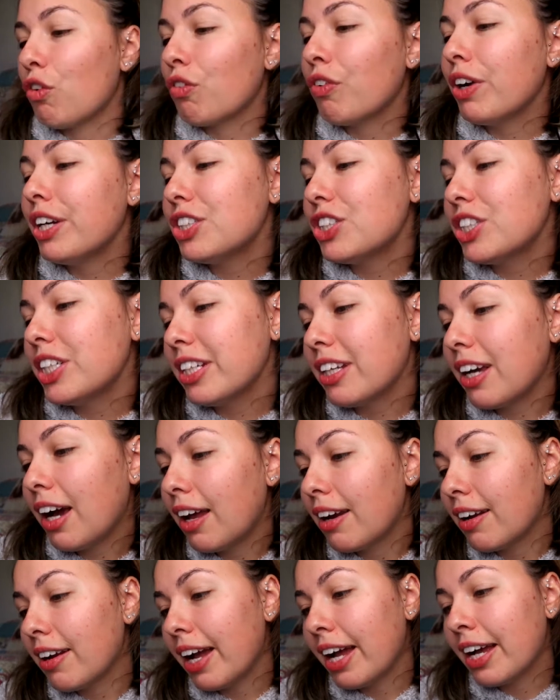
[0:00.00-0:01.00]
Rich in
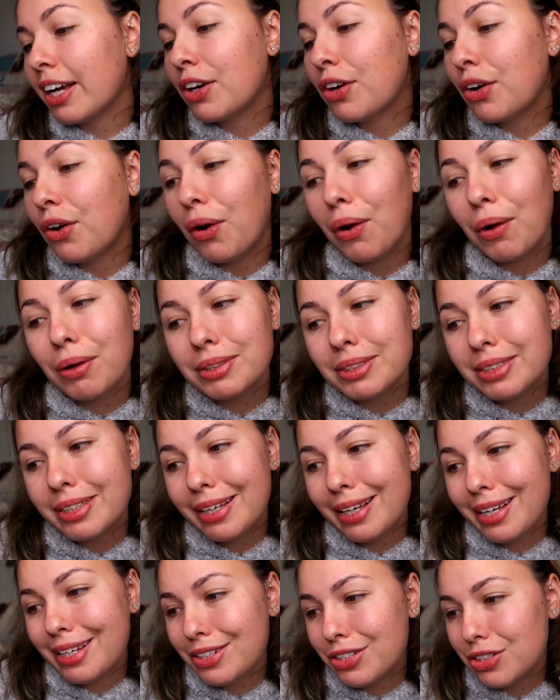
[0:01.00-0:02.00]
color and
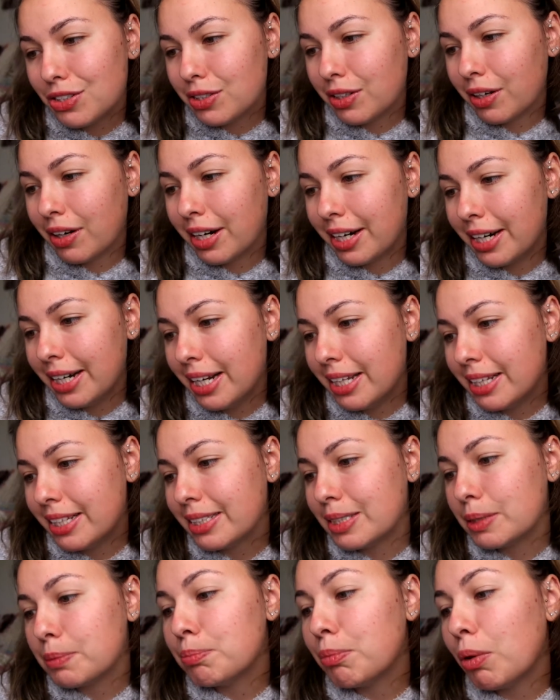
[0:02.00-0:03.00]
glossy in shine,
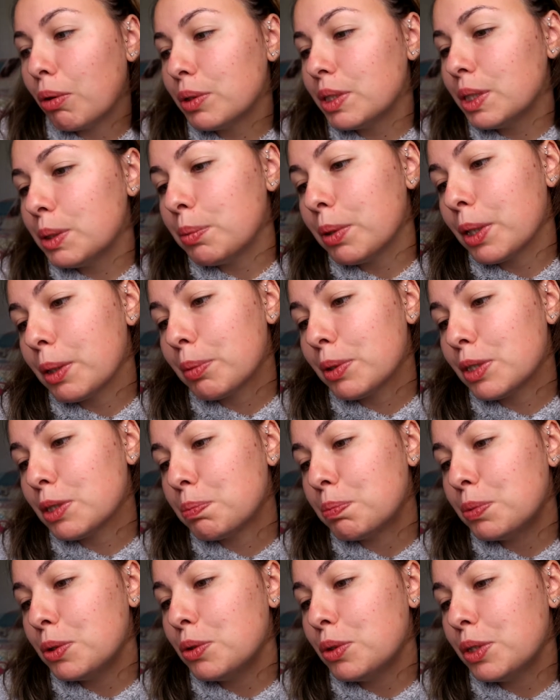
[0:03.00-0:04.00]
this multi-purpose
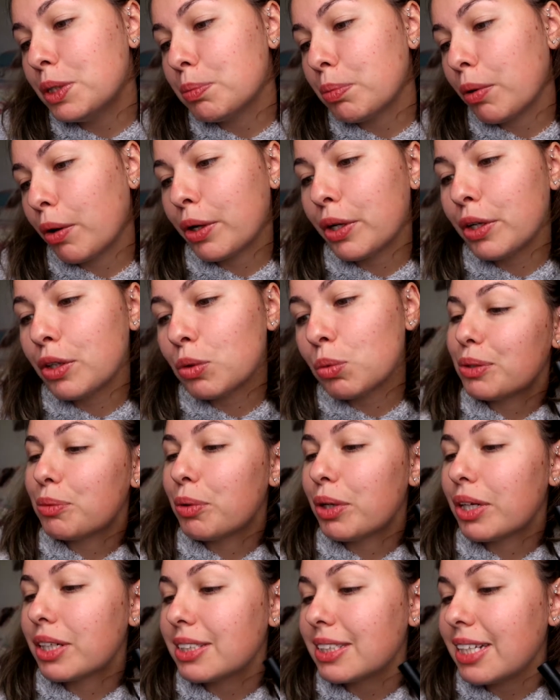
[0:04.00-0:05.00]
beauty product
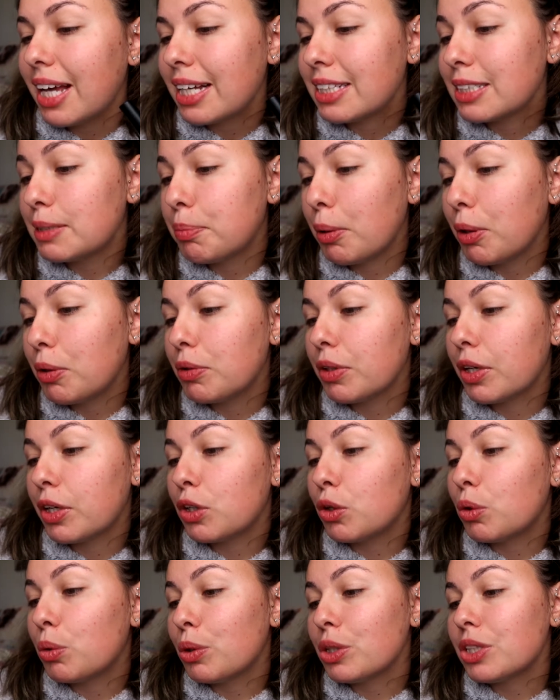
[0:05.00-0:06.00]
works as both a
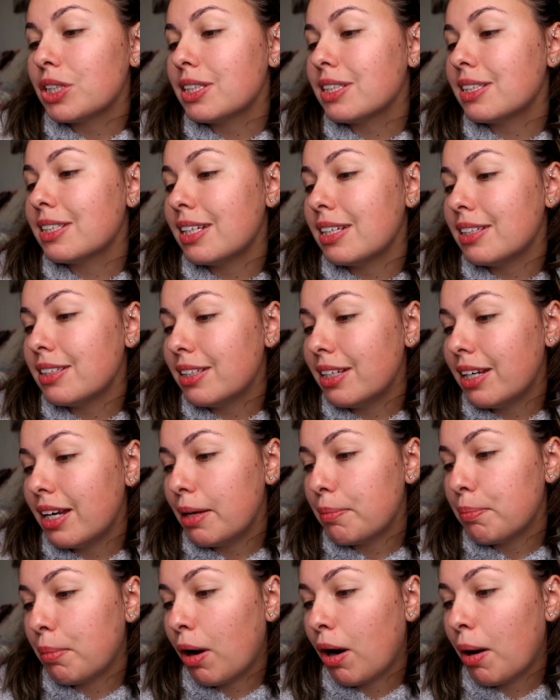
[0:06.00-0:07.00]
gorgeous tinted
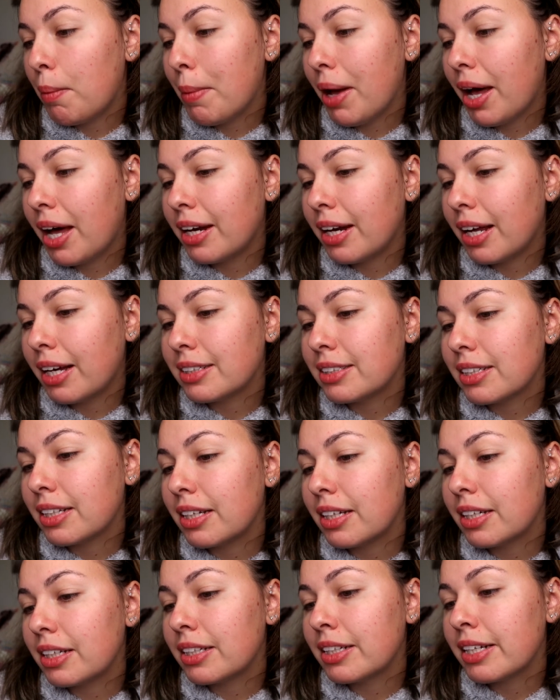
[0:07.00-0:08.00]
lip balm and as
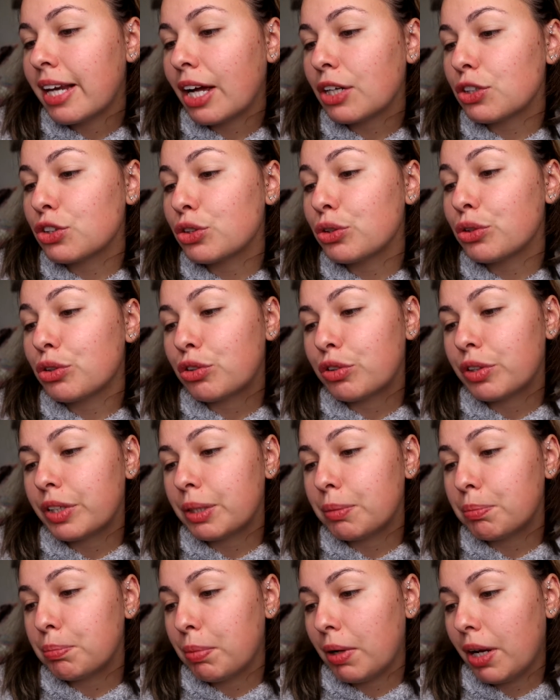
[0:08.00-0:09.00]
a natural
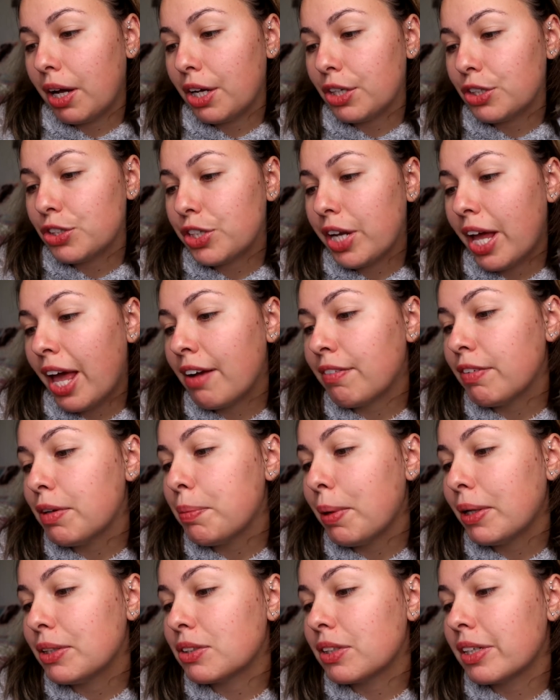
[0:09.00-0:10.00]
cream blush. Every
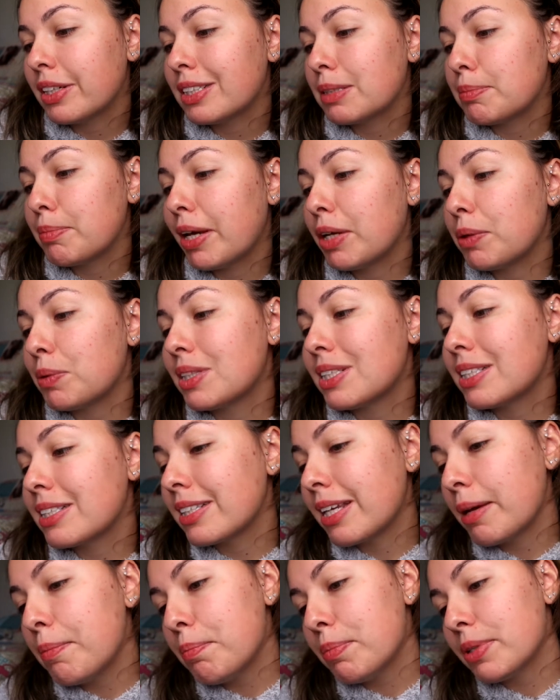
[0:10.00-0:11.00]
pencil is made with
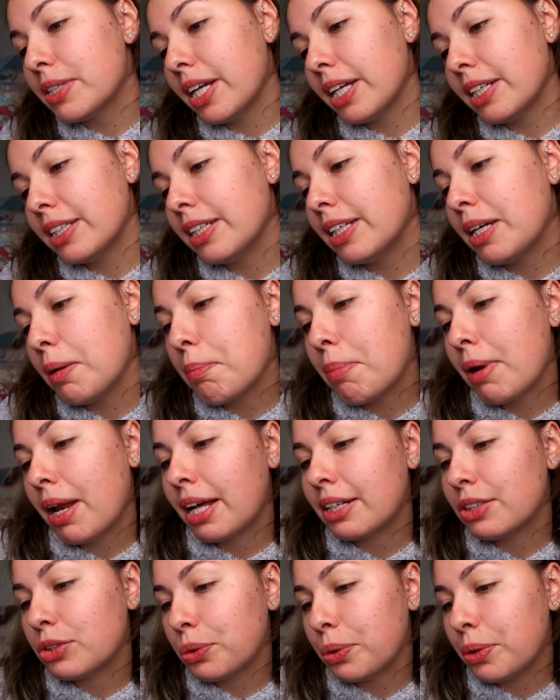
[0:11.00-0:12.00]
skin-protecting
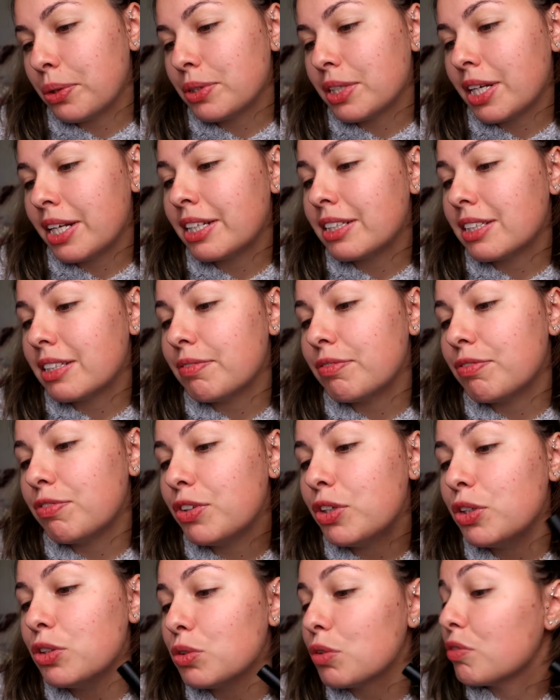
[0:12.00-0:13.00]
plant oils and is
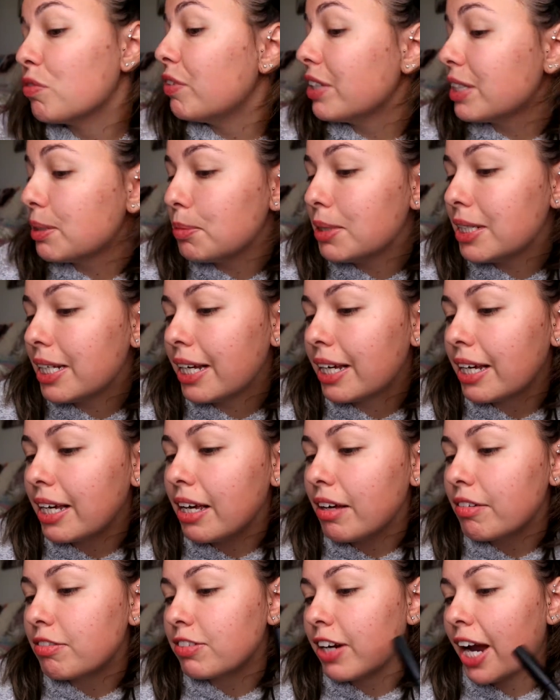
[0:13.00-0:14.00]
infused with vitamin
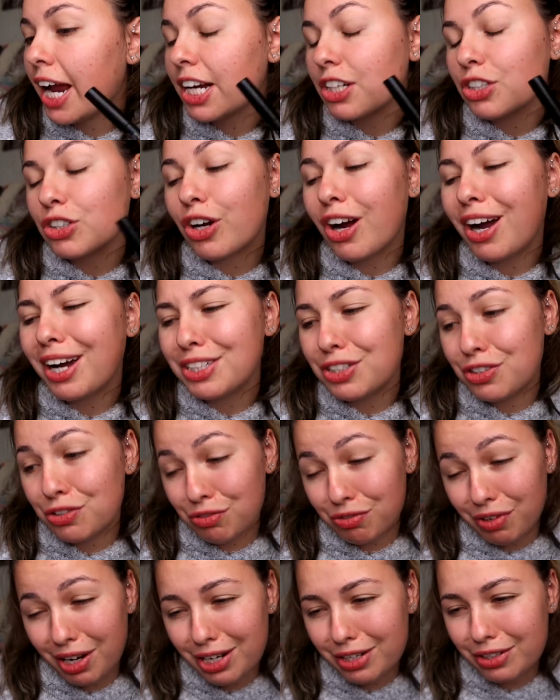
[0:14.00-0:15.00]
E for extra
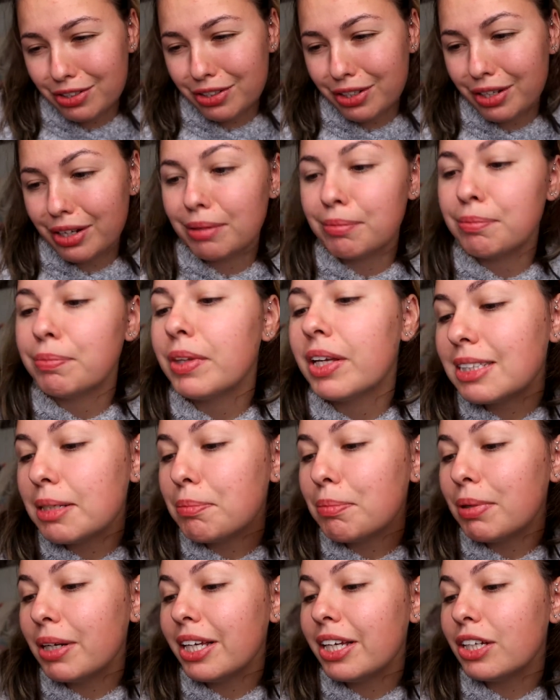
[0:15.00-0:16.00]
hydration.
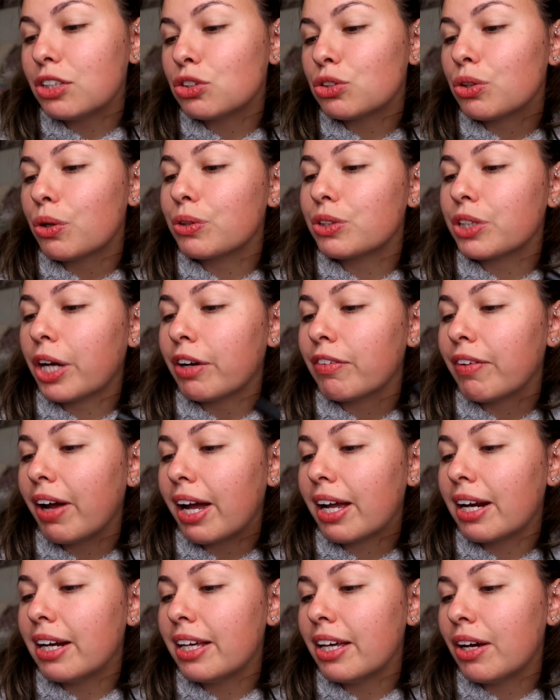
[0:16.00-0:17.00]
Simply draw
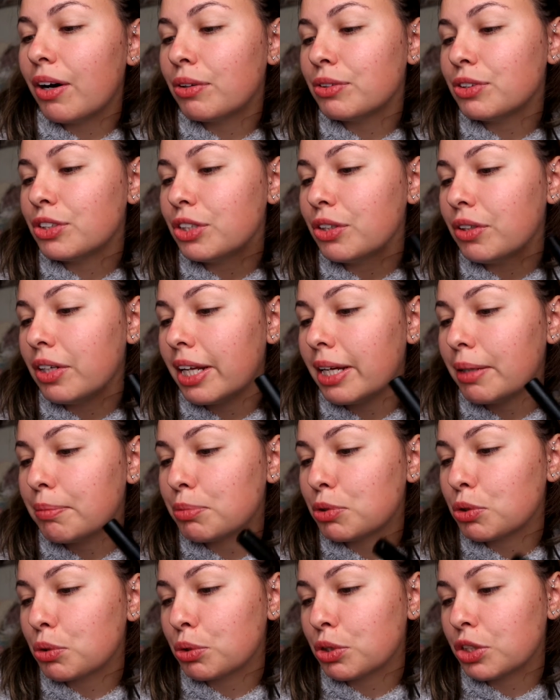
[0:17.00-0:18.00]
directly onto your
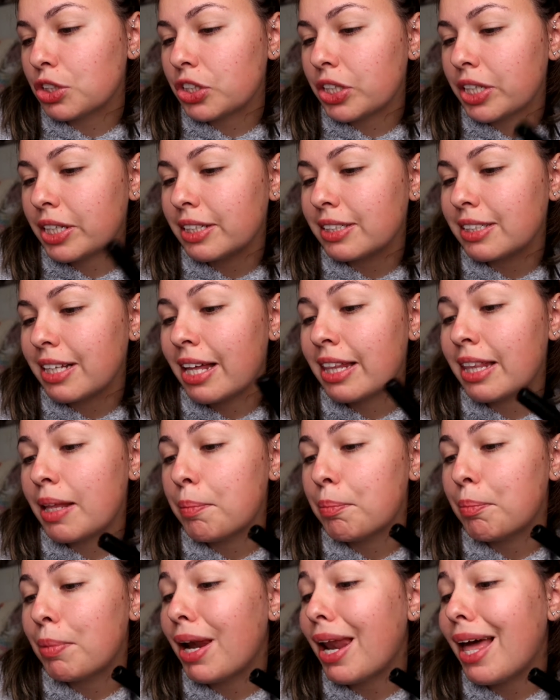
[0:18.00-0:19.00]
lips or cheeks and
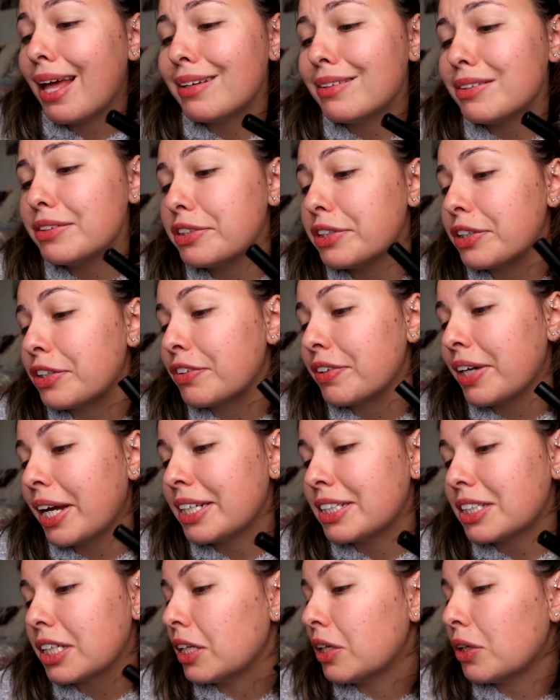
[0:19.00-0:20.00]
then blend to
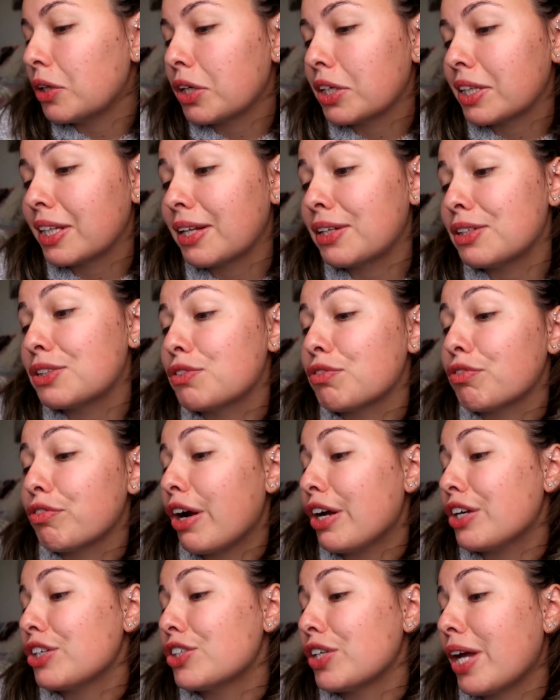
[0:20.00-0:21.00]
create a look that is
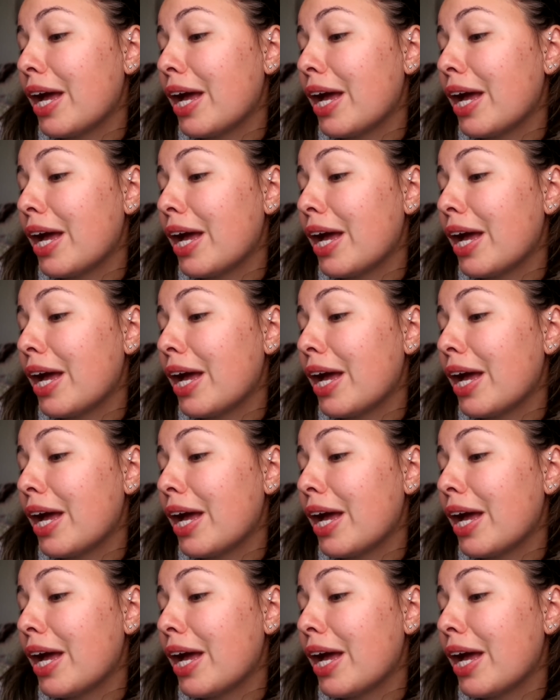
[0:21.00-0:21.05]
fresh